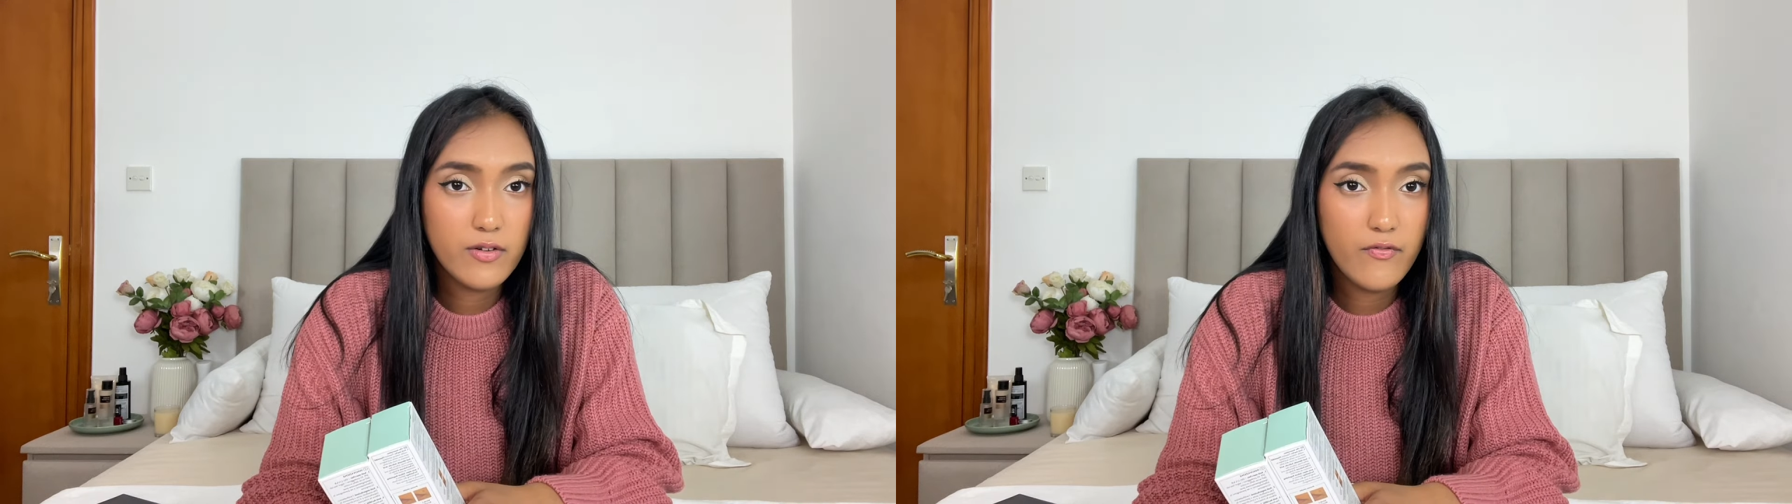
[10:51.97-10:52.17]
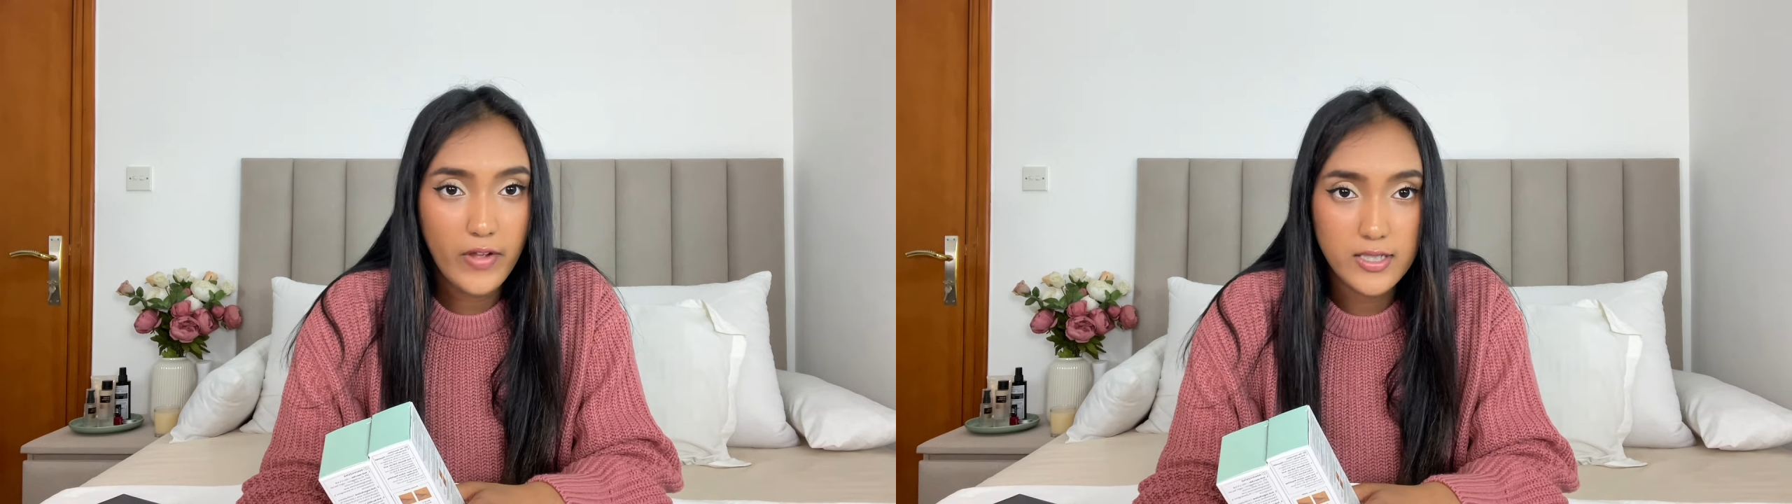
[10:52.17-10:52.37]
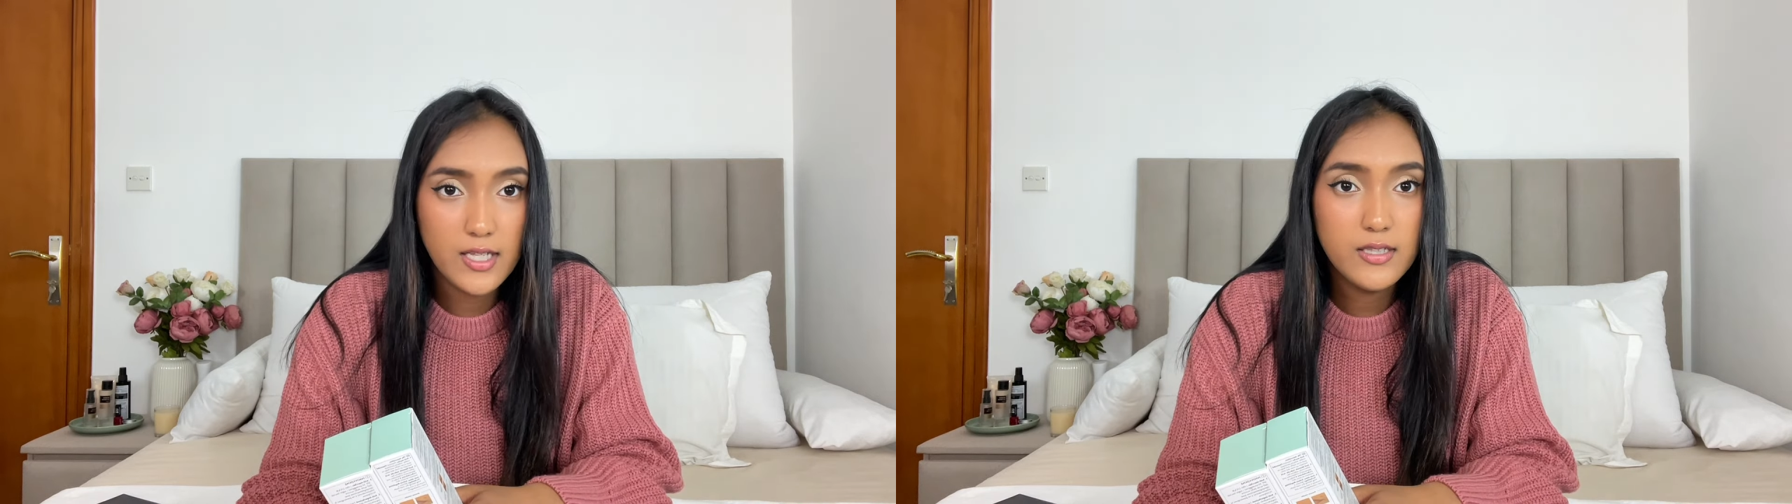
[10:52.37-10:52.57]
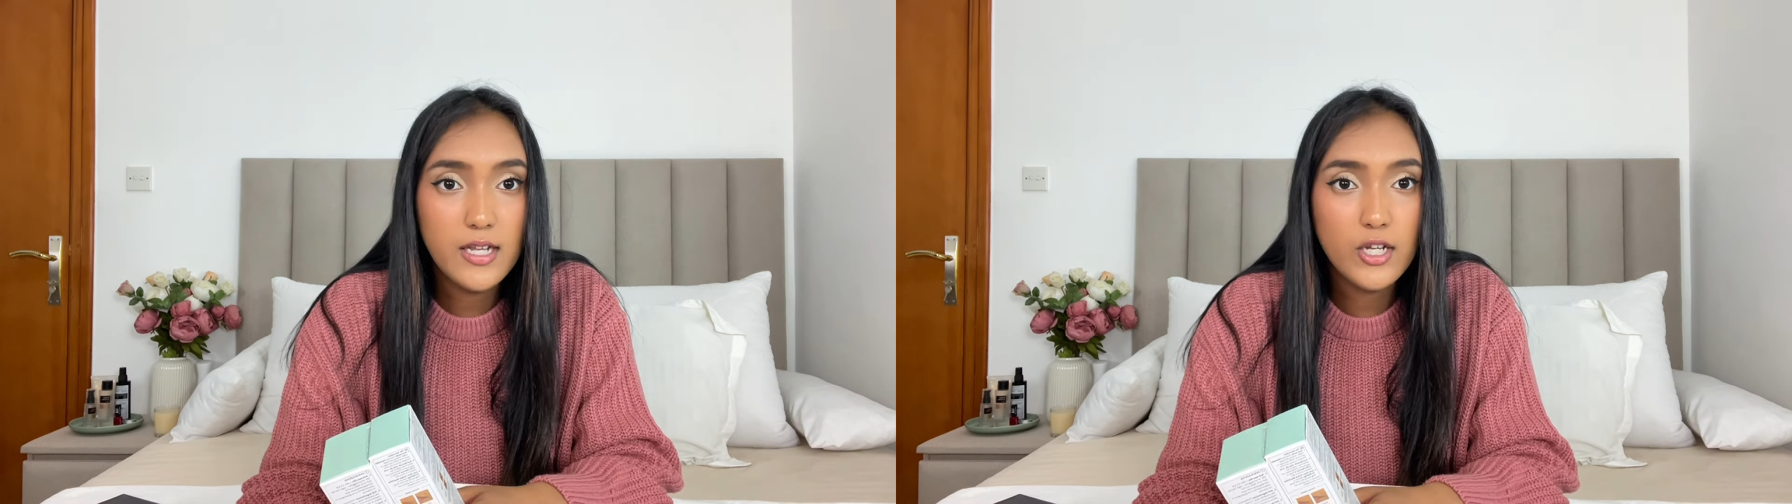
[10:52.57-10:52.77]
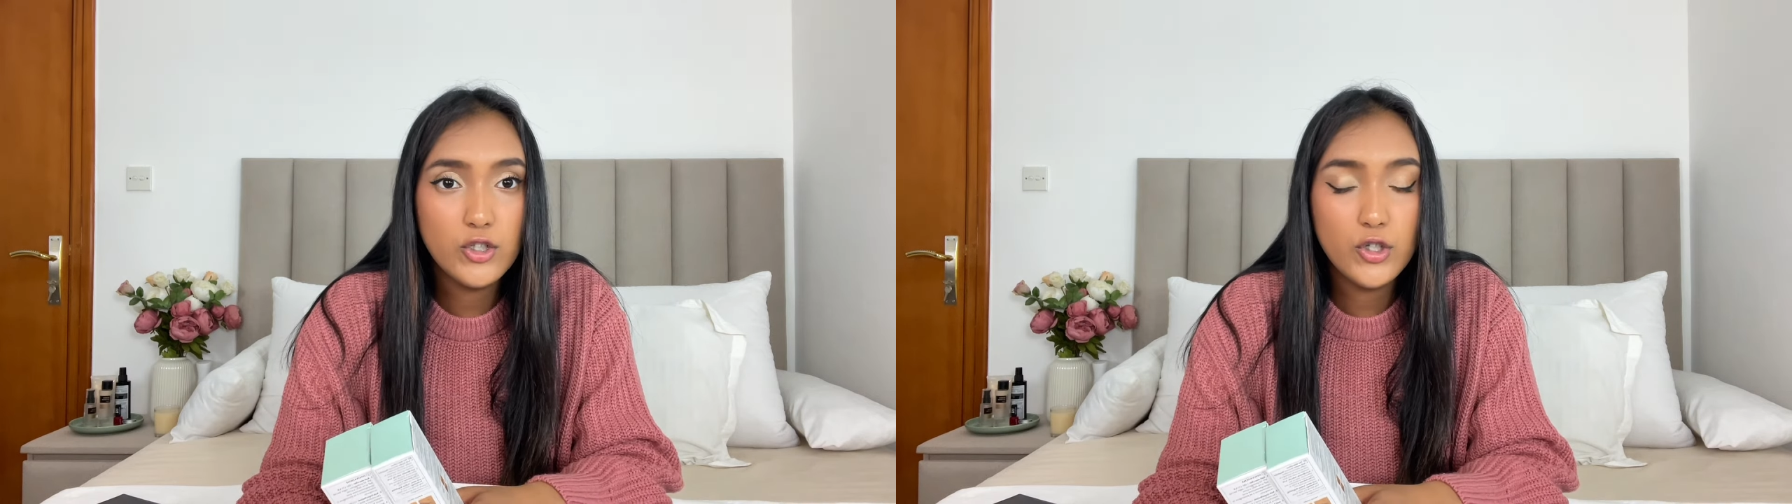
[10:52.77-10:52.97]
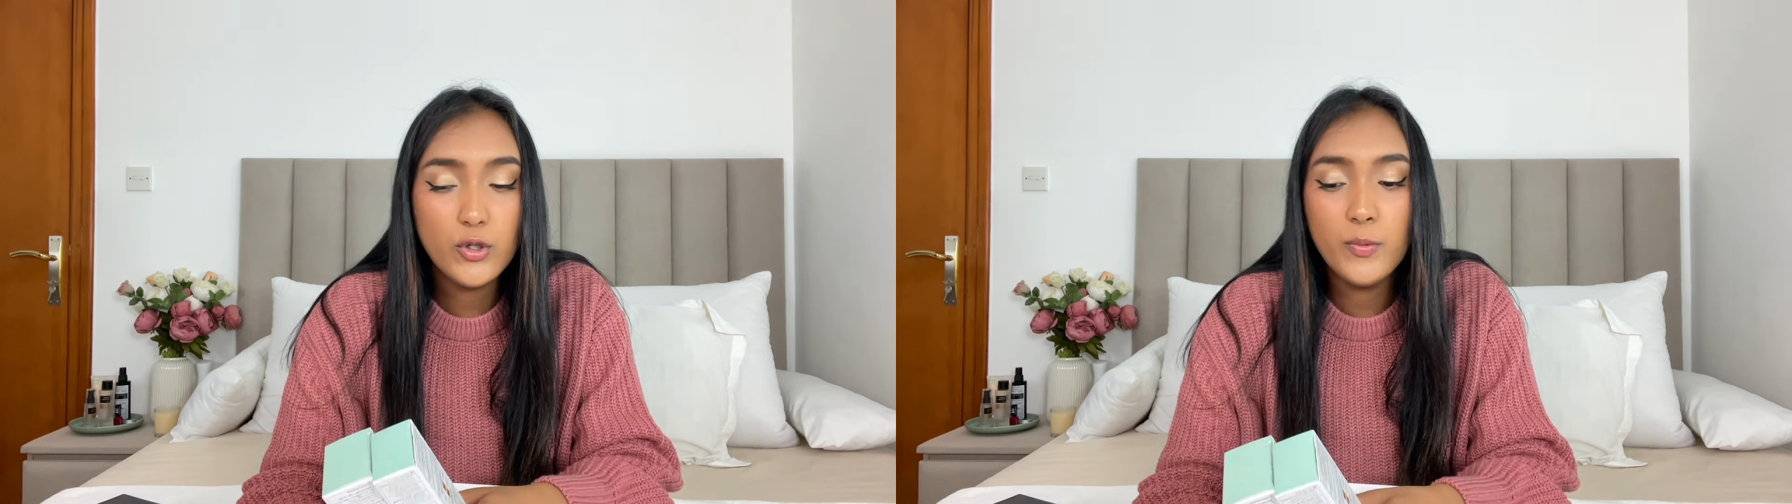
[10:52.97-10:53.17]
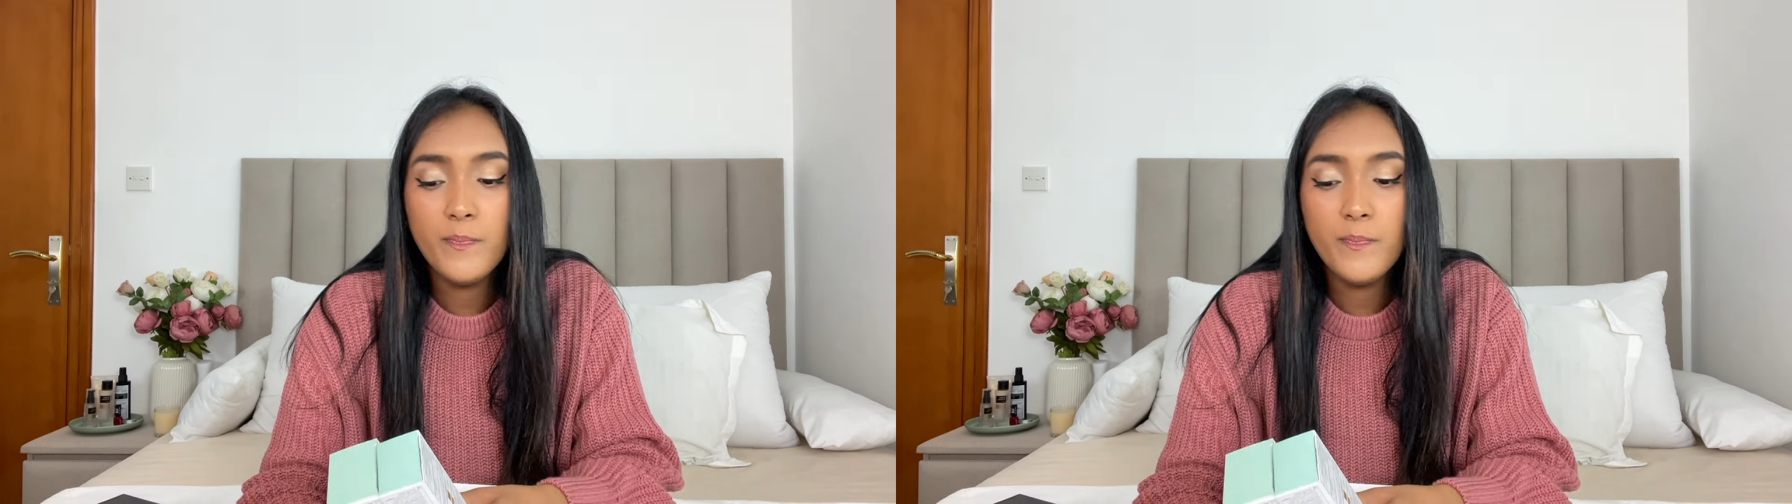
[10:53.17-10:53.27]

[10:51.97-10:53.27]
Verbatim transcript: fixes the issue